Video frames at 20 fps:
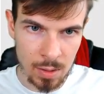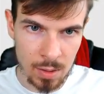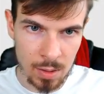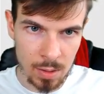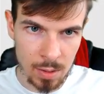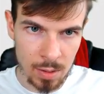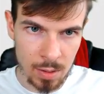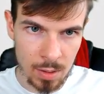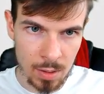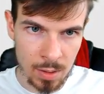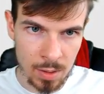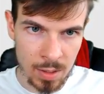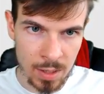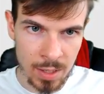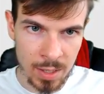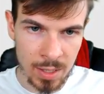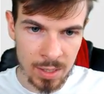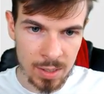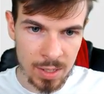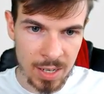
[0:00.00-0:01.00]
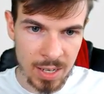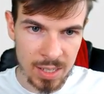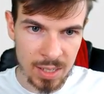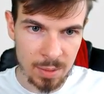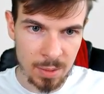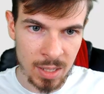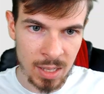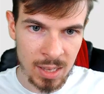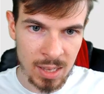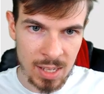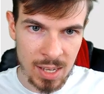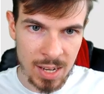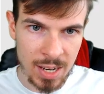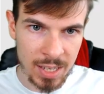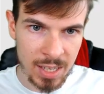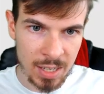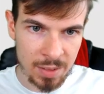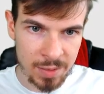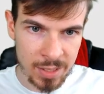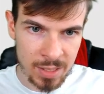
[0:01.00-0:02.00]
All right, kind of align
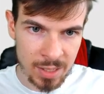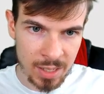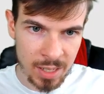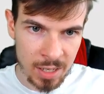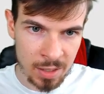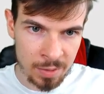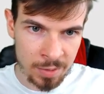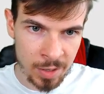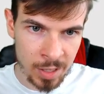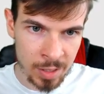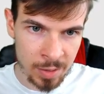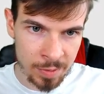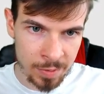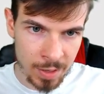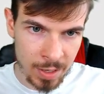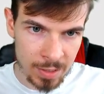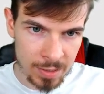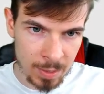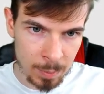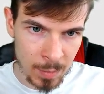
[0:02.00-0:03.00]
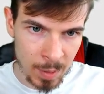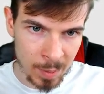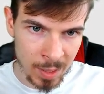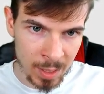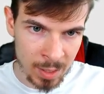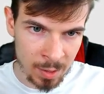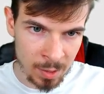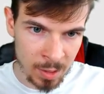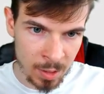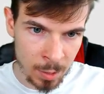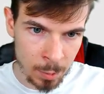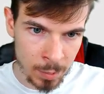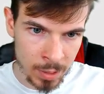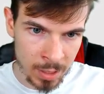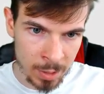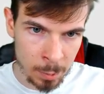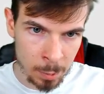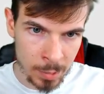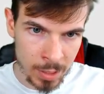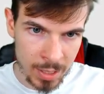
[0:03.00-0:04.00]
everything here very fast. I'm not gonna go with the
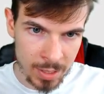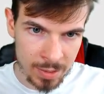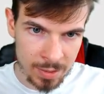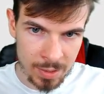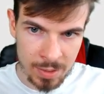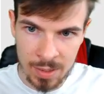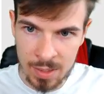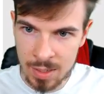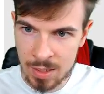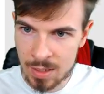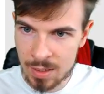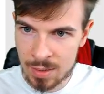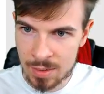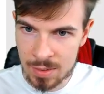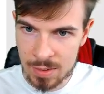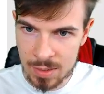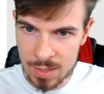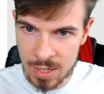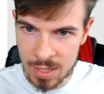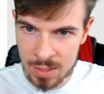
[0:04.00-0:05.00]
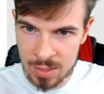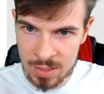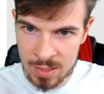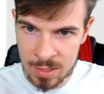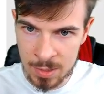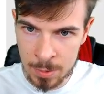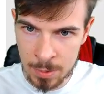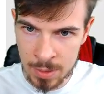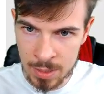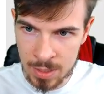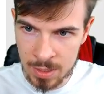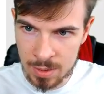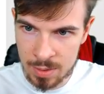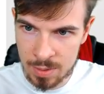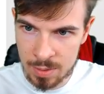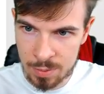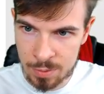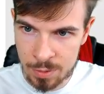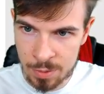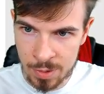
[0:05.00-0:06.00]
grid, just kind of doing it
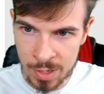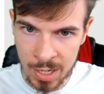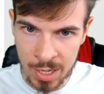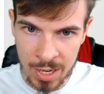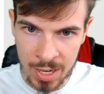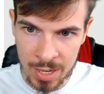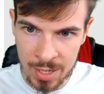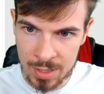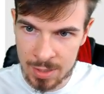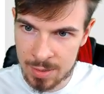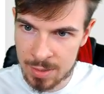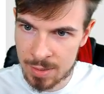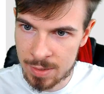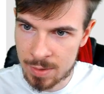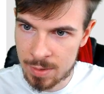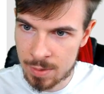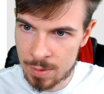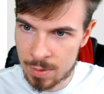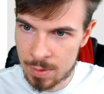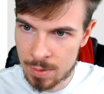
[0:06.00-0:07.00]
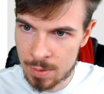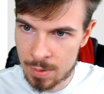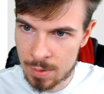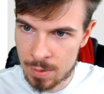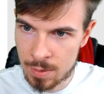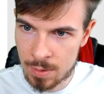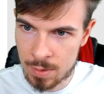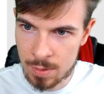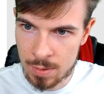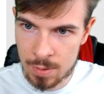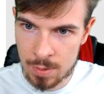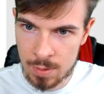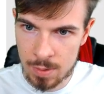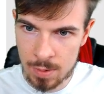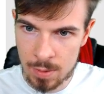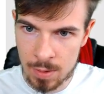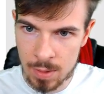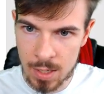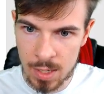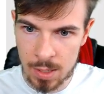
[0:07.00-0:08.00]
freehand.
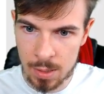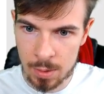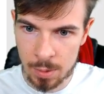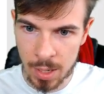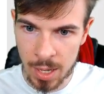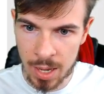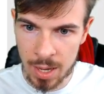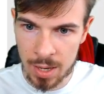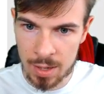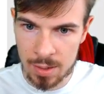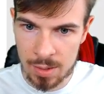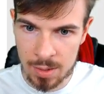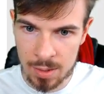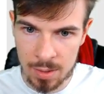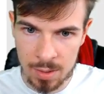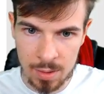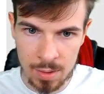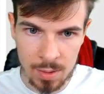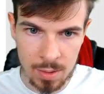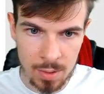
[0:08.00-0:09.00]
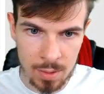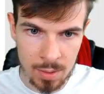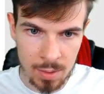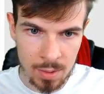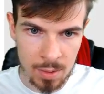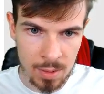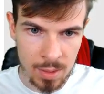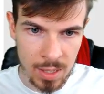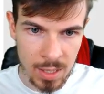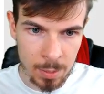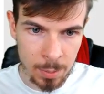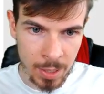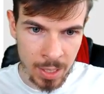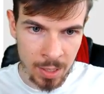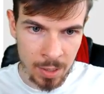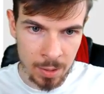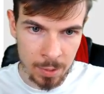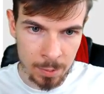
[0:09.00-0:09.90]
Okay, there we go.